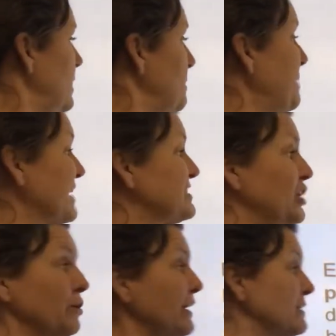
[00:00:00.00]

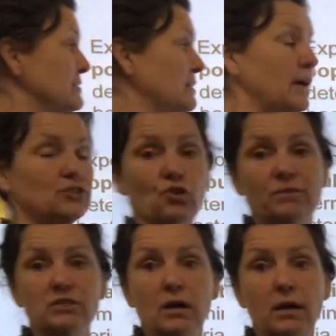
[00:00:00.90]
Bacteria size over
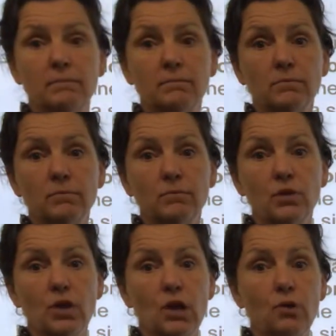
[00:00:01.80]
time, you
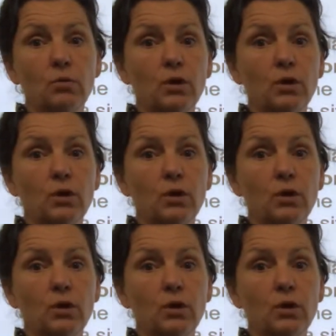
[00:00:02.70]
know?